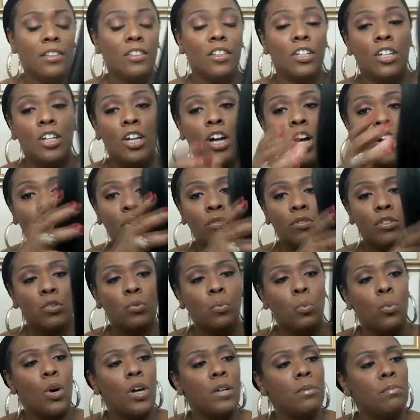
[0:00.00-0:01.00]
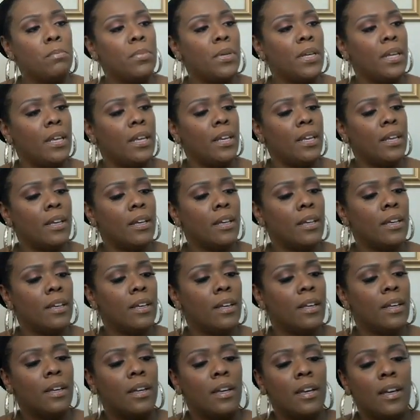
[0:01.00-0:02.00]
The color is 1B.
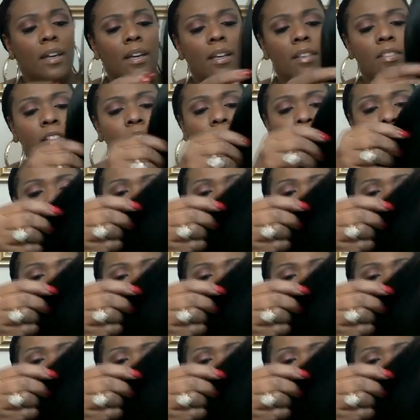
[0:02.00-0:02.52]
This